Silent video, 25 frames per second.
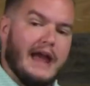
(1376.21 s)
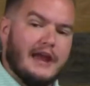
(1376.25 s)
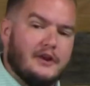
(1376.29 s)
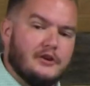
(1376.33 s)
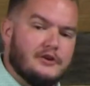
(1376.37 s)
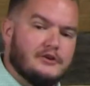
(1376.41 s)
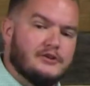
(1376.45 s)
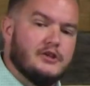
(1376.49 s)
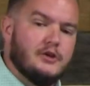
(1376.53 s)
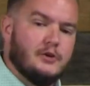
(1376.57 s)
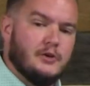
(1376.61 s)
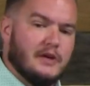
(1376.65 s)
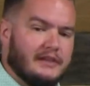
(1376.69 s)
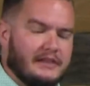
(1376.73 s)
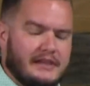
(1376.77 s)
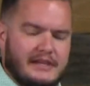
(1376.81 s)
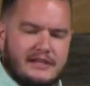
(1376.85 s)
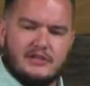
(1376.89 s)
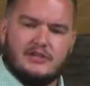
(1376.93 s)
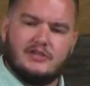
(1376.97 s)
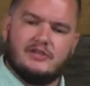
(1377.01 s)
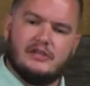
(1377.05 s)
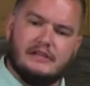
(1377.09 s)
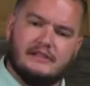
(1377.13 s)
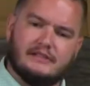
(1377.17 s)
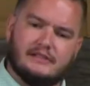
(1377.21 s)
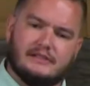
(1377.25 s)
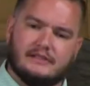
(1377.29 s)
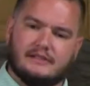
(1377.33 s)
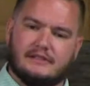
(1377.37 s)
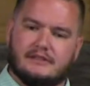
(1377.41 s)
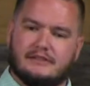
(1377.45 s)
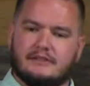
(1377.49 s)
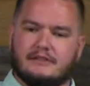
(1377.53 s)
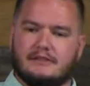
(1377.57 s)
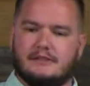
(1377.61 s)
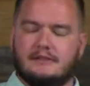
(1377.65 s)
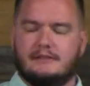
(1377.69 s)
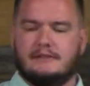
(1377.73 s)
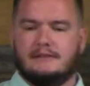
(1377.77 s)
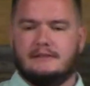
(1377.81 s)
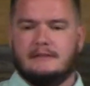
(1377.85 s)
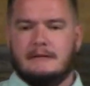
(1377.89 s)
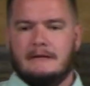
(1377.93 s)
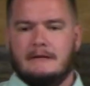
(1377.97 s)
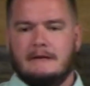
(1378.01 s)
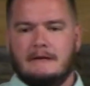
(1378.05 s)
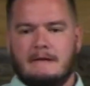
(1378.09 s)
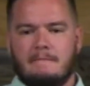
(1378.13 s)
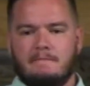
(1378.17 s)
you're doing this, Jesus.
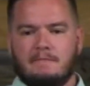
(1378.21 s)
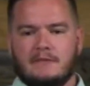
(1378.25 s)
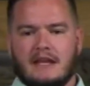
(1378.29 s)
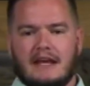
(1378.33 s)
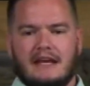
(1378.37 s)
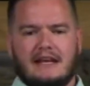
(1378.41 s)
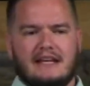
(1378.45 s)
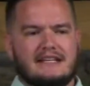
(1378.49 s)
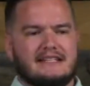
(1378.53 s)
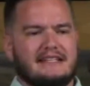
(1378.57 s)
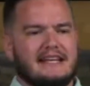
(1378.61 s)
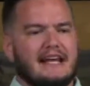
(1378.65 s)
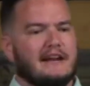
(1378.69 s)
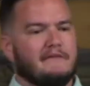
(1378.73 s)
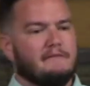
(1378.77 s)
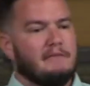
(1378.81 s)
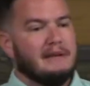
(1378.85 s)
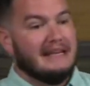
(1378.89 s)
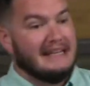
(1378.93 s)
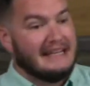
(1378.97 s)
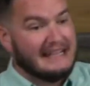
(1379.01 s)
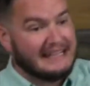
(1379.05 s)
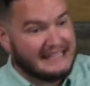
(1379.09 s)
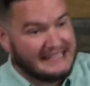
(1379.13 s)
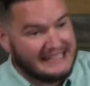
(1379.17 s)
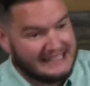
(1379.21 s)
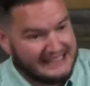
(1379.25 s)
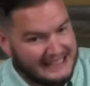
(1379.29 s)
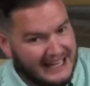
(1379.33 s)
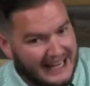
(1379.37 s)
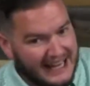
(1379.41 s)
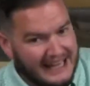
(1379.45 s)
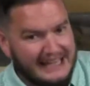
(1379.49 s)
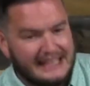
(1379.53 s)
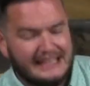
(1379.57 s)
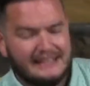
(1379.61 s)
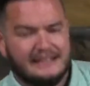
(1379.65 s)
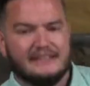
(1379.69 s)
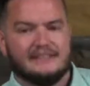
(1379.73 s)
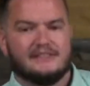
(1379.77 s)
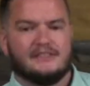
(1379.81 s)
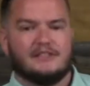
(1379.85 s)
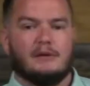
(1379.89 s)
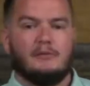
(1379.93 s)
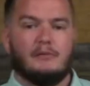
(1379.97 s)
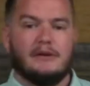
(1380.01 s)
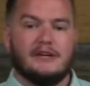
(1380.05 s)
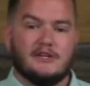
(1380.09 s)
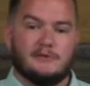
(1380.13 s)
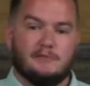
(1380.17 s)
And instead of being excited that
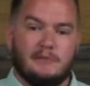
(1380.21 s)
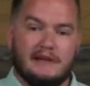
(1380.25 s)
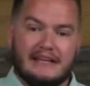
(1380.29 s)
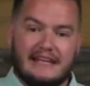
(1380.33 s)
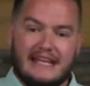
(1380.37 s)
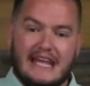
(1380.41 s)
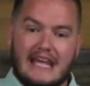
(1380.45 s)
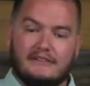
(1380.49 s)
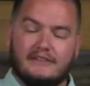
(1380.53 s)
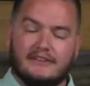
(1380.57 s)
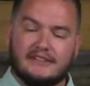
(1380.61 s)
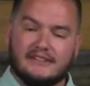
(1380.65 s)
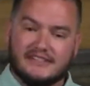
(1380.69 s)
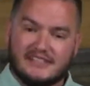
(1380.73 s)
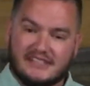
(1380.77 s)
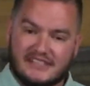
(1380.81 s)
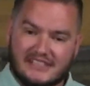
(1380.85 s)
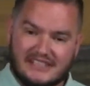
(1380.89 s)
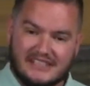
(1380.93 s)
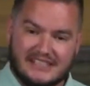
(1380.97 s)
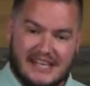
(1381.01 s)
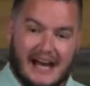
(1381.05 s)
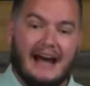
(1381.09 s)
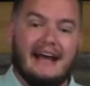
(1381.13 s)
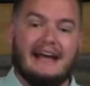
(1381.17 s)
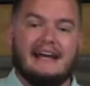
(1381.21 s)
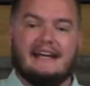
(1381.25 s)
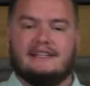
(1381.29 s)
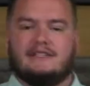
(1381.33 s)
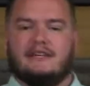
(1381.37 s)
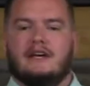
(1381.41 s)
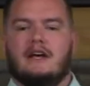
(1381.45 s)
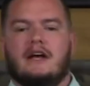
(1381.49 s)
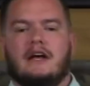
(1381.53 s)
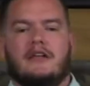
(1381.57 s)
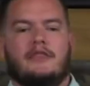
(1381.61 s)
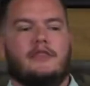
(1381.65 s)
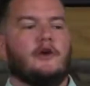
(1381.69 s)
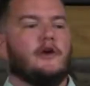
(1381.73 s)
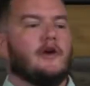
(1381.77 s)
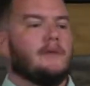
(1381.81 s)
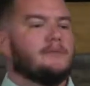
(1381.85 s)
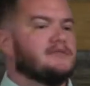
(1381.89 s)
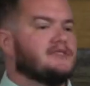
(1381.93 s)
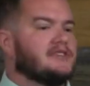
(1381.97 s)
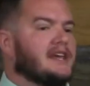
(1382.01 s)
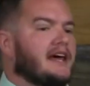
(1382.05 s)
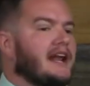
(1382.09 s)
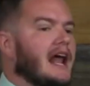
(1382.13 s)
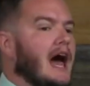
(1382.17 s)
someone has been given sight, they're
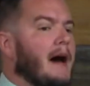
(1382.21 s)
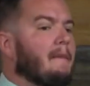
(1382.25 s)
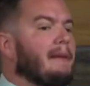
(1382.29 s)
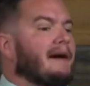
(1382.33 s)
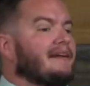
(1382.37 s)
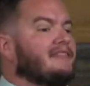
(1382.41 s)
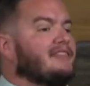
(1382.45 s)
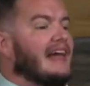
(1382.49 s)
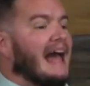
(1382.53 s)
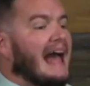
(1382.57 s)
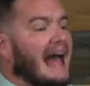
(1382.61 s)
upset about the